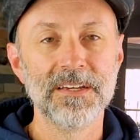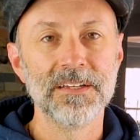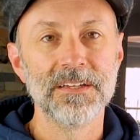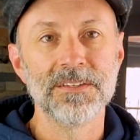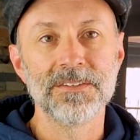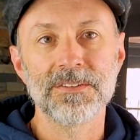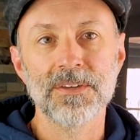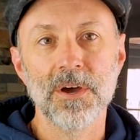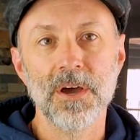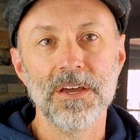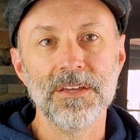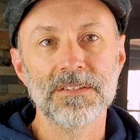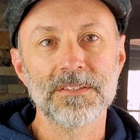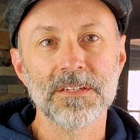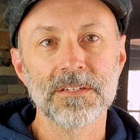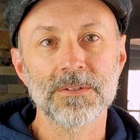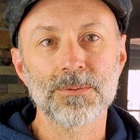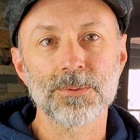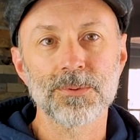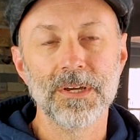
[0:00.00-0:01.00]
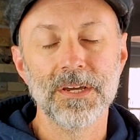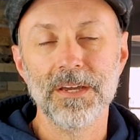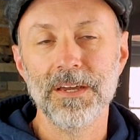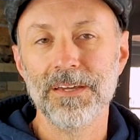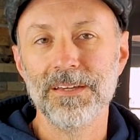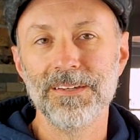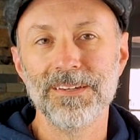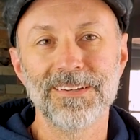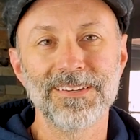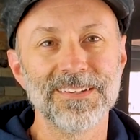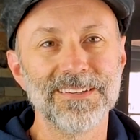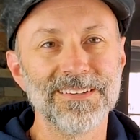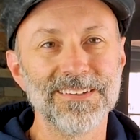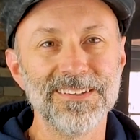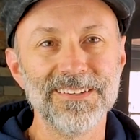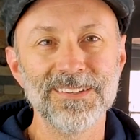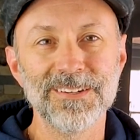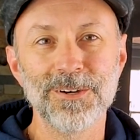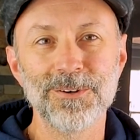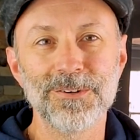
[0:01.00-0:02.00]
So it's just,
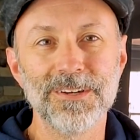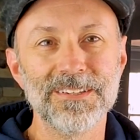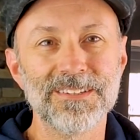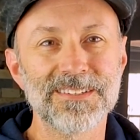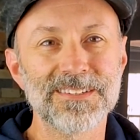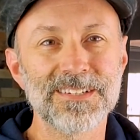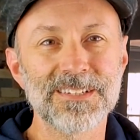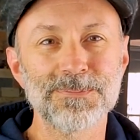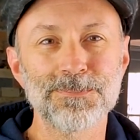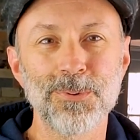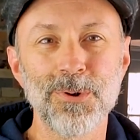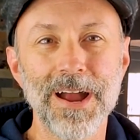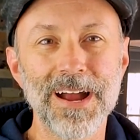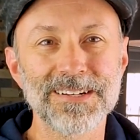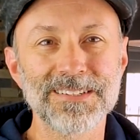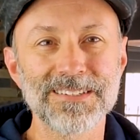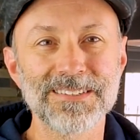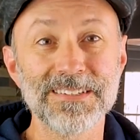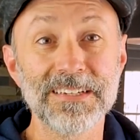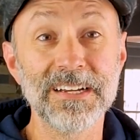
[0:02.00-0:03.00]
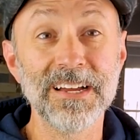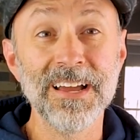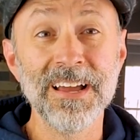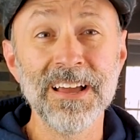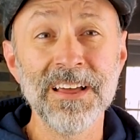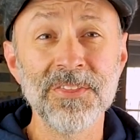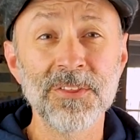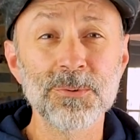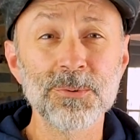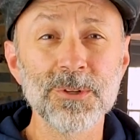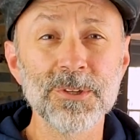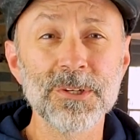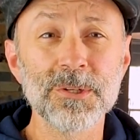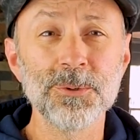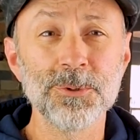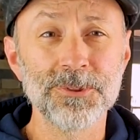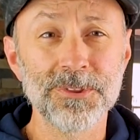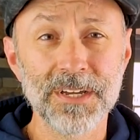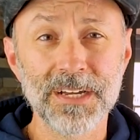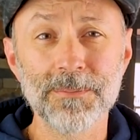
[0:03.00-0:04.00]
you know, it's just practicing. The really
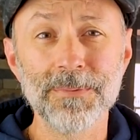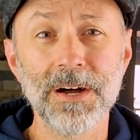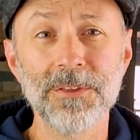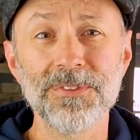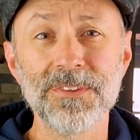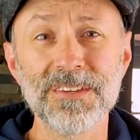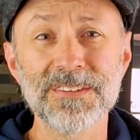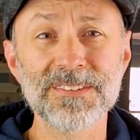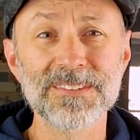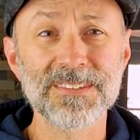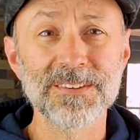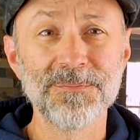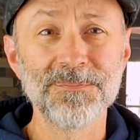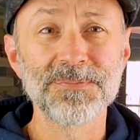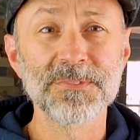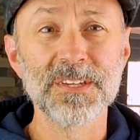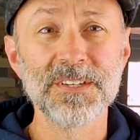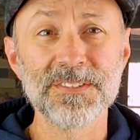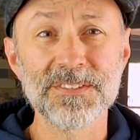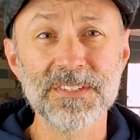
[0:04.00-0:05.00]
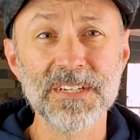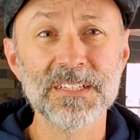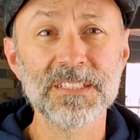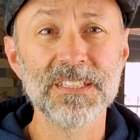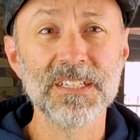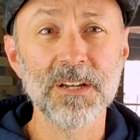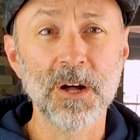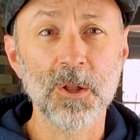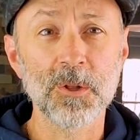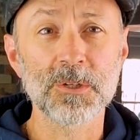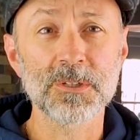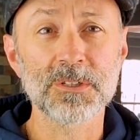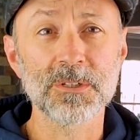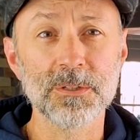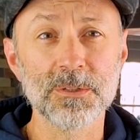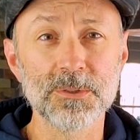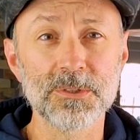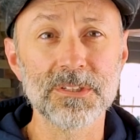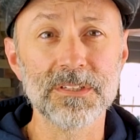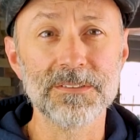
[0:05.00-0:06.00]
cool thing about this, $60
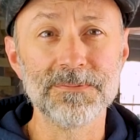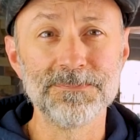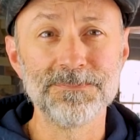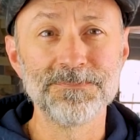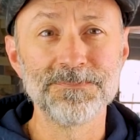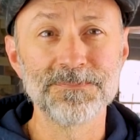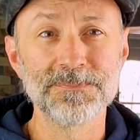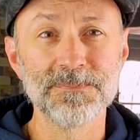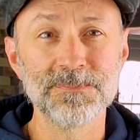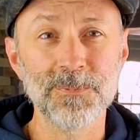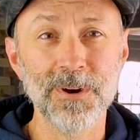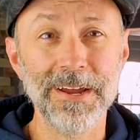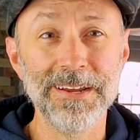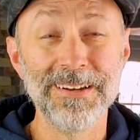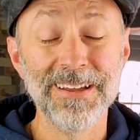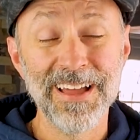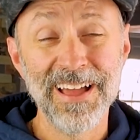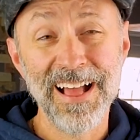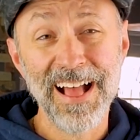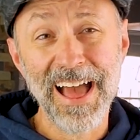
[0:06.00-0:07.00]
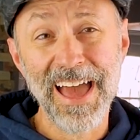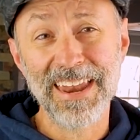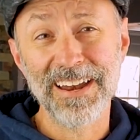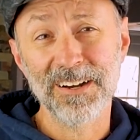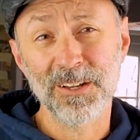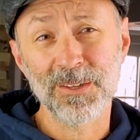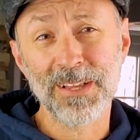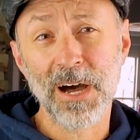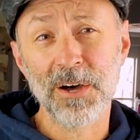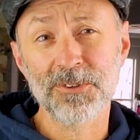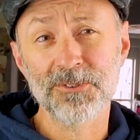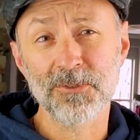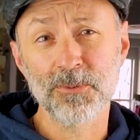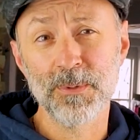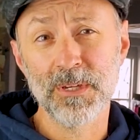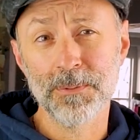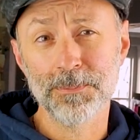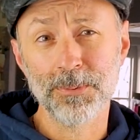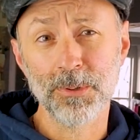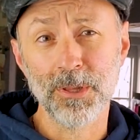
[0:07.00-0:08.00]
solution, right? And it allows for me
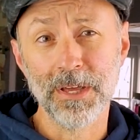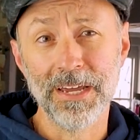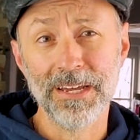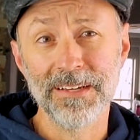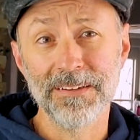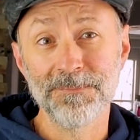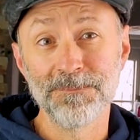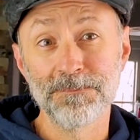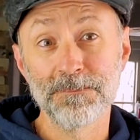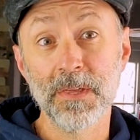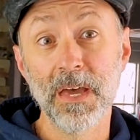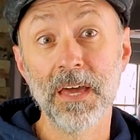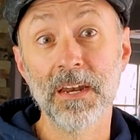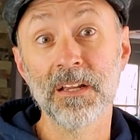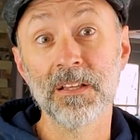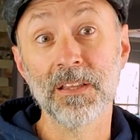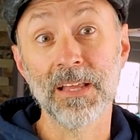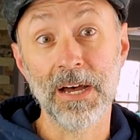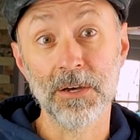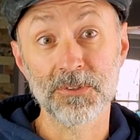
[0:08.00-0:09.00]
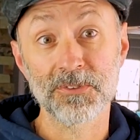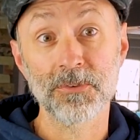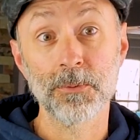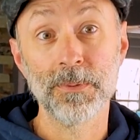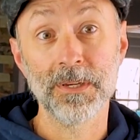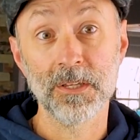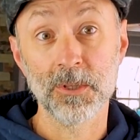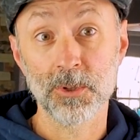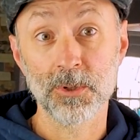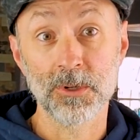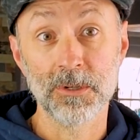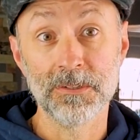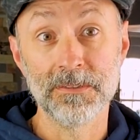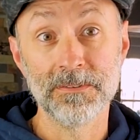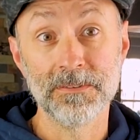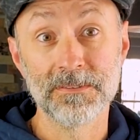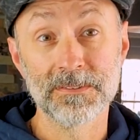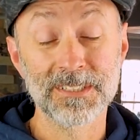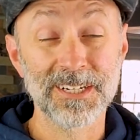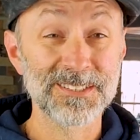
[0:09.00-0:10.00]
to play, and it allows for me to learn,
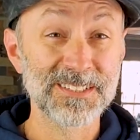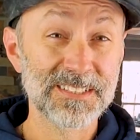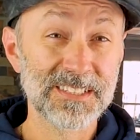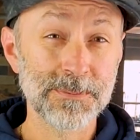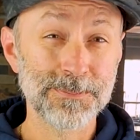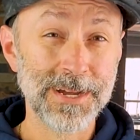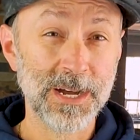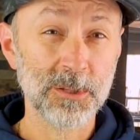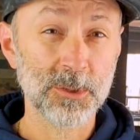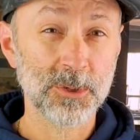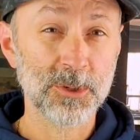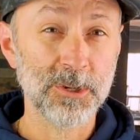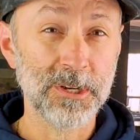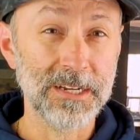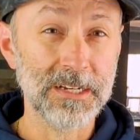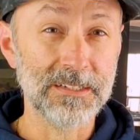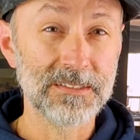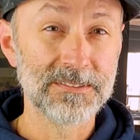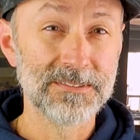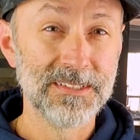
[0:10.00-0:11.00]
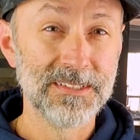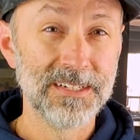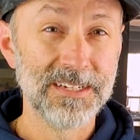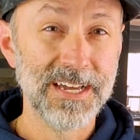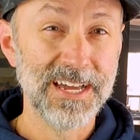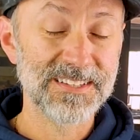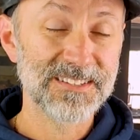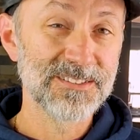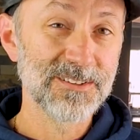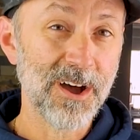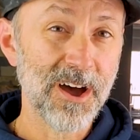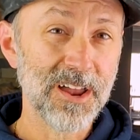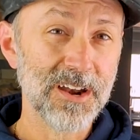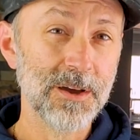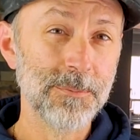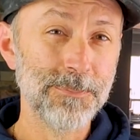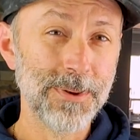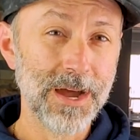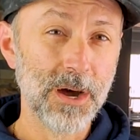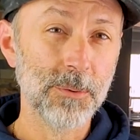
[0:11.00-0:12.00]
because it's about learning. It's not
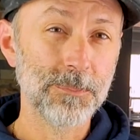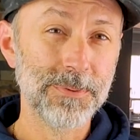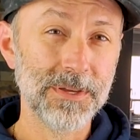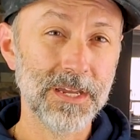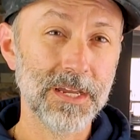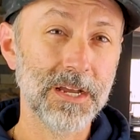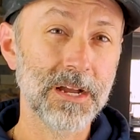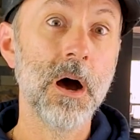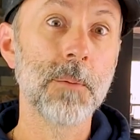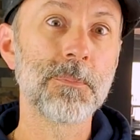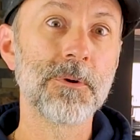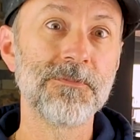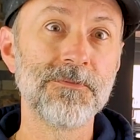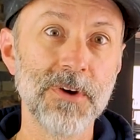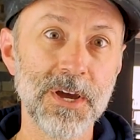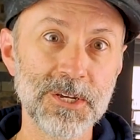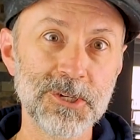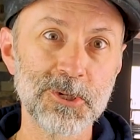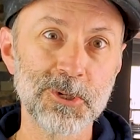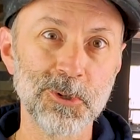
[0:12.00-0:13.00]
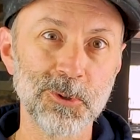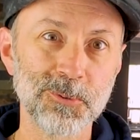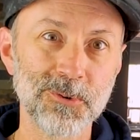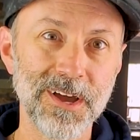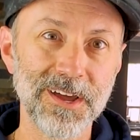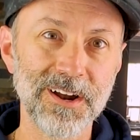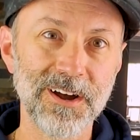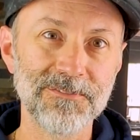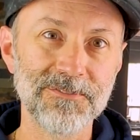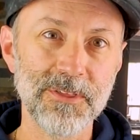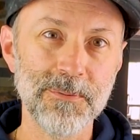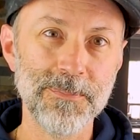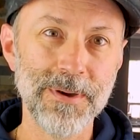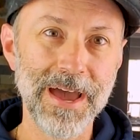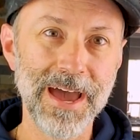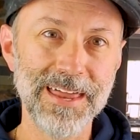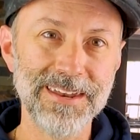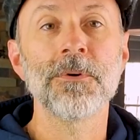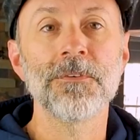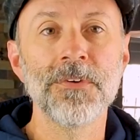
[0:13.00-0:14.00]
about being a professional right off the
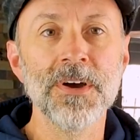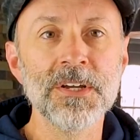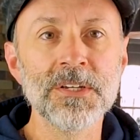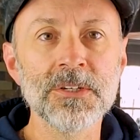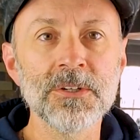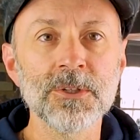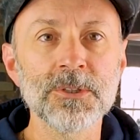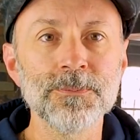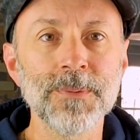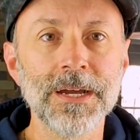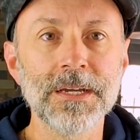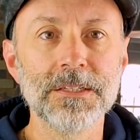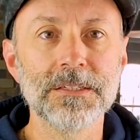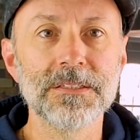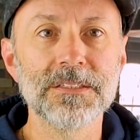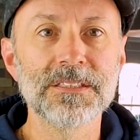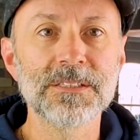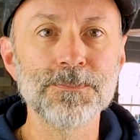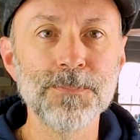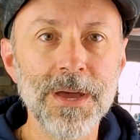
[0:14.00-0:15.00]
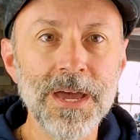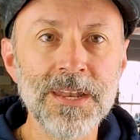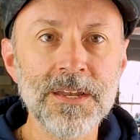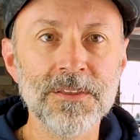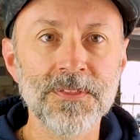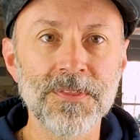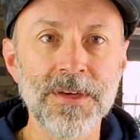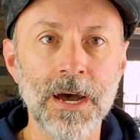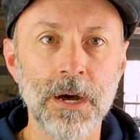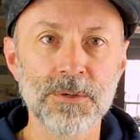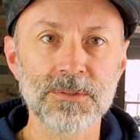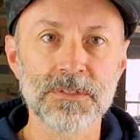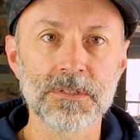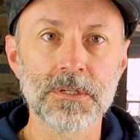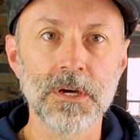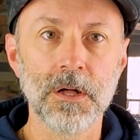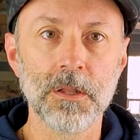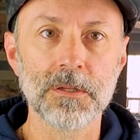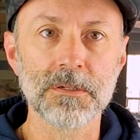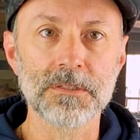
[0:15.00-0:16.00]
bat. Professionals might spend
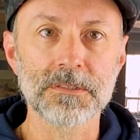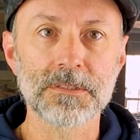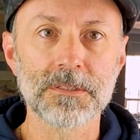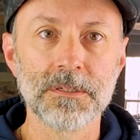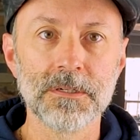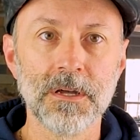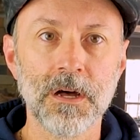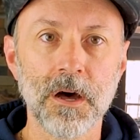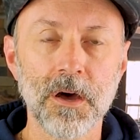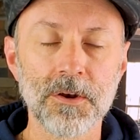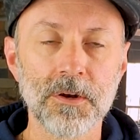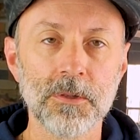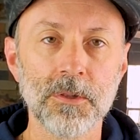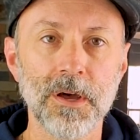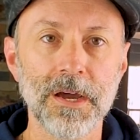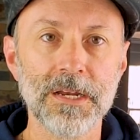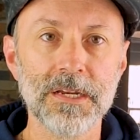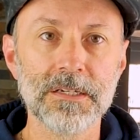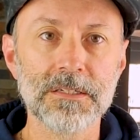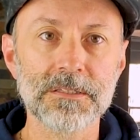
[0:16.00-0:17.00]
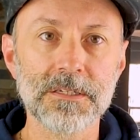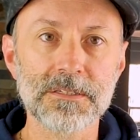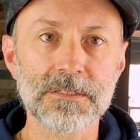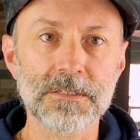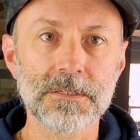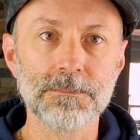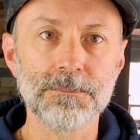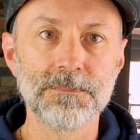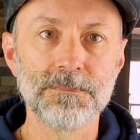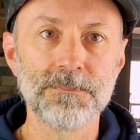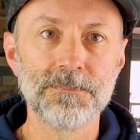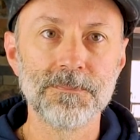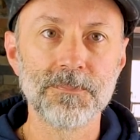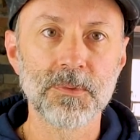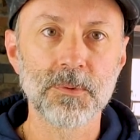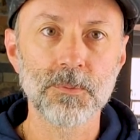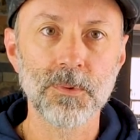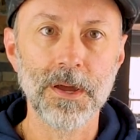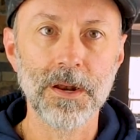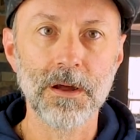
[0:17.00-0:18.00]
$1,000 on a lighting system
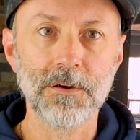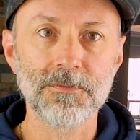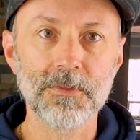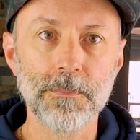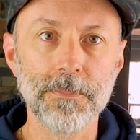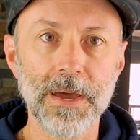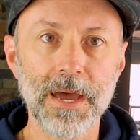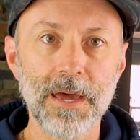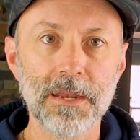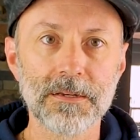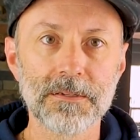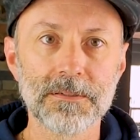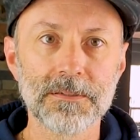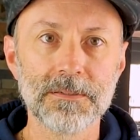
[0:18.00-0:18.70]
right off the bat.